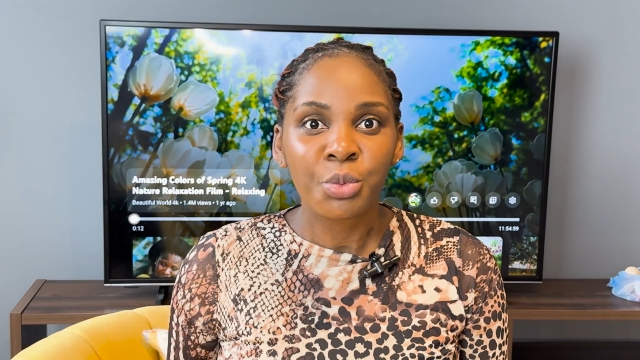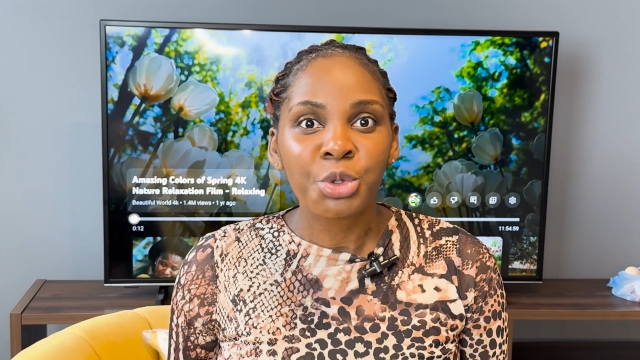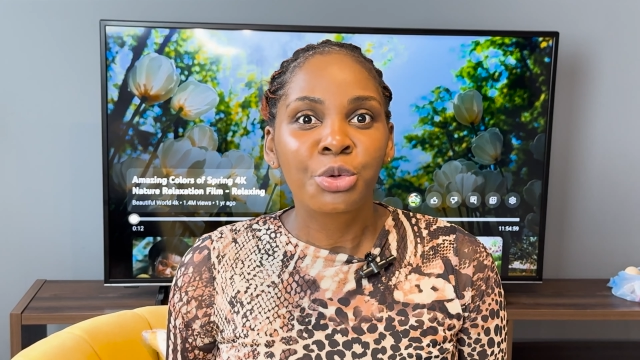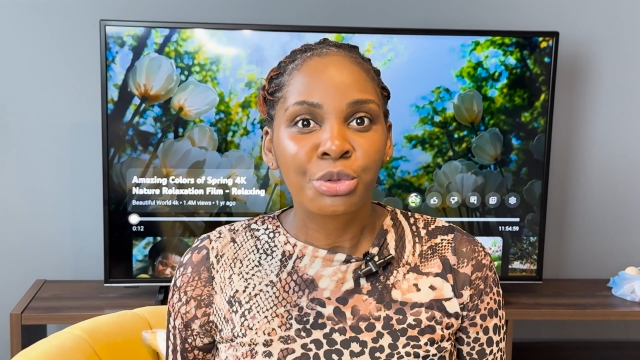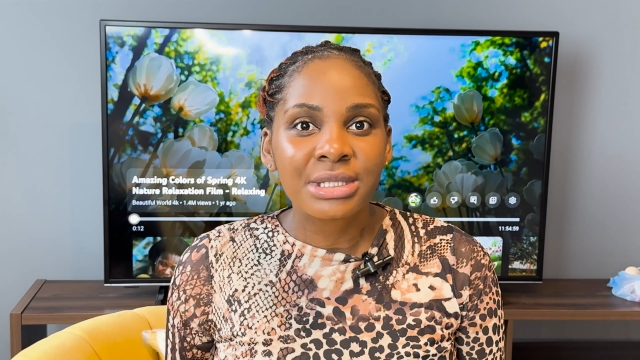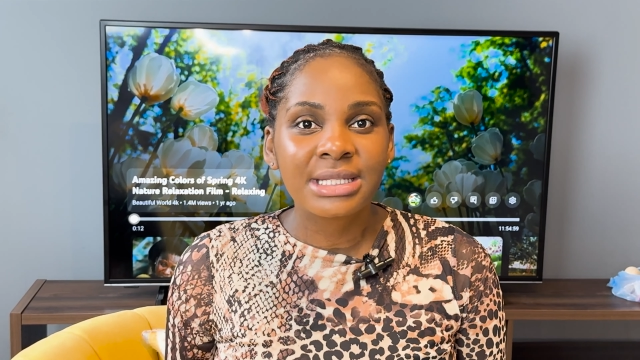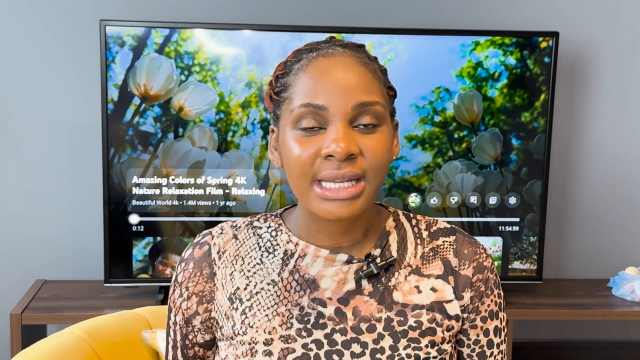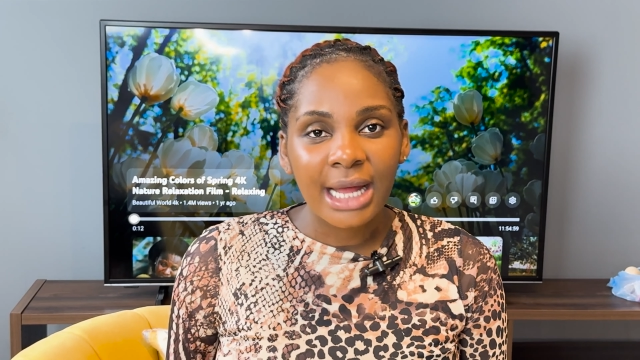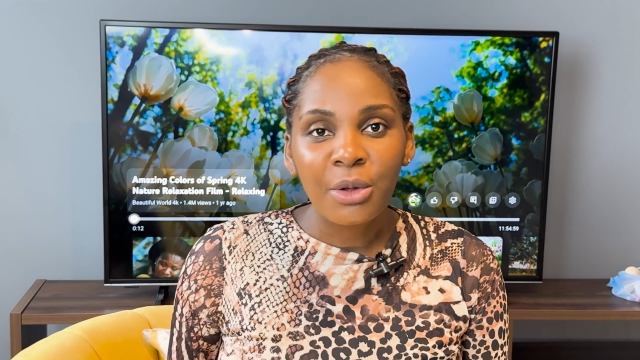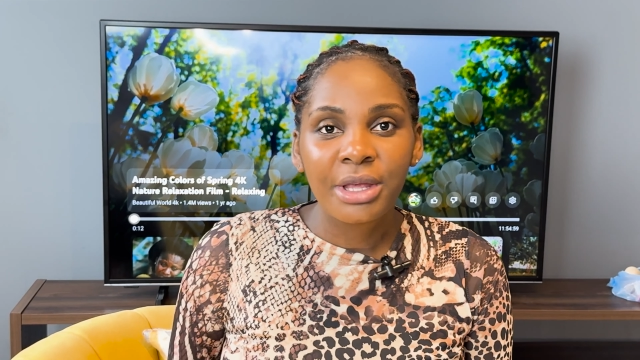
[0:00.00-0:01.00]
You could
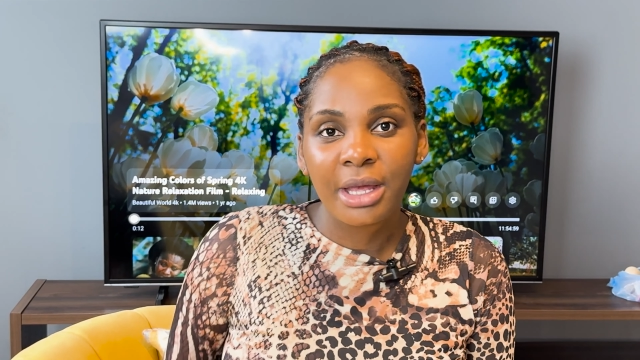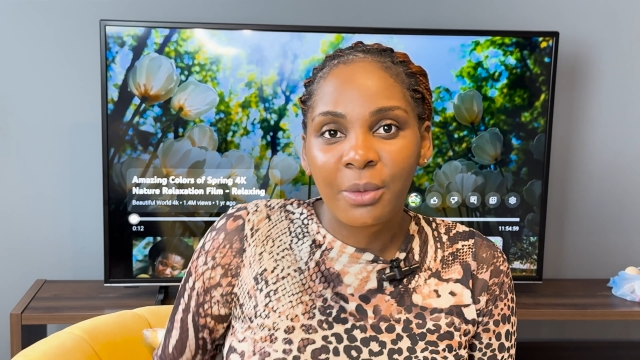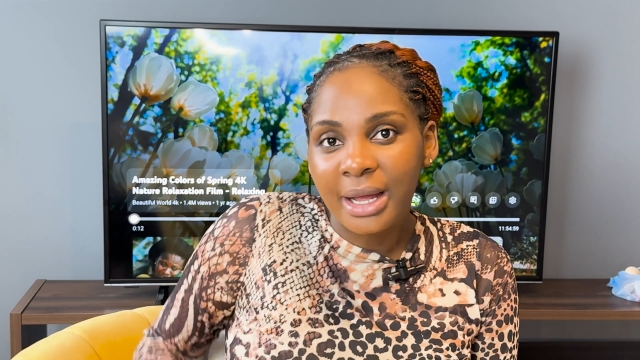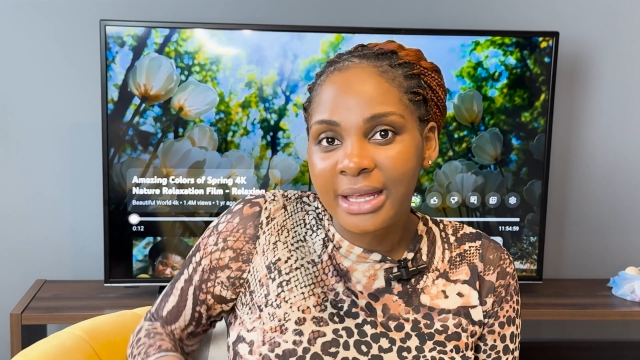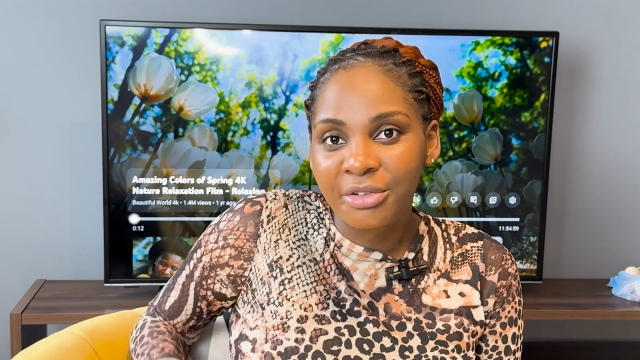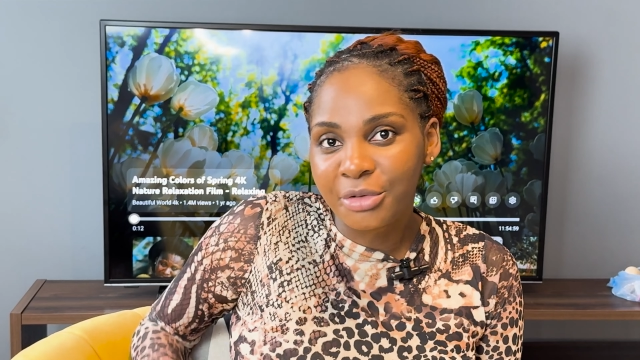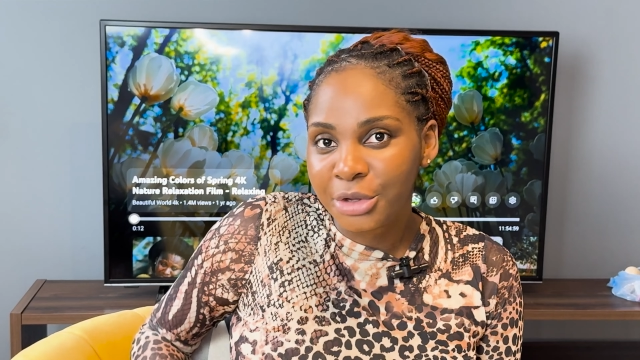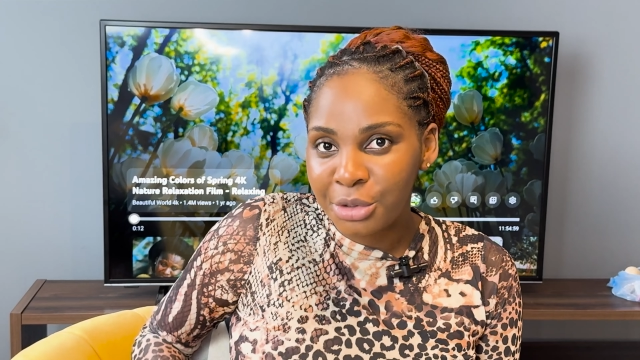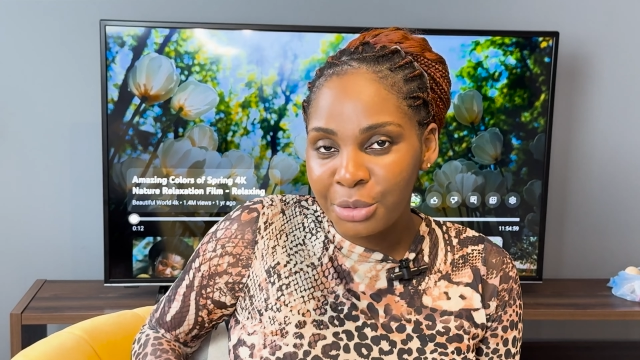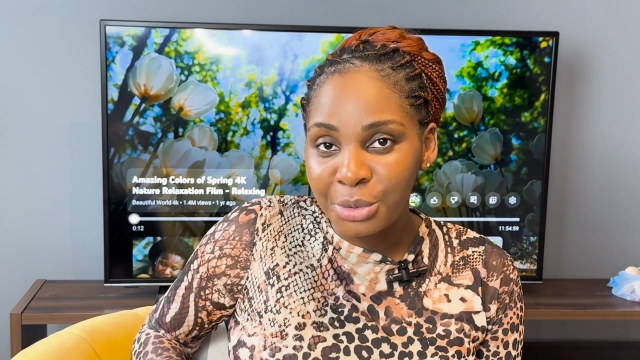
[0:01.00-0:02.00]
see that okay, we're here for you.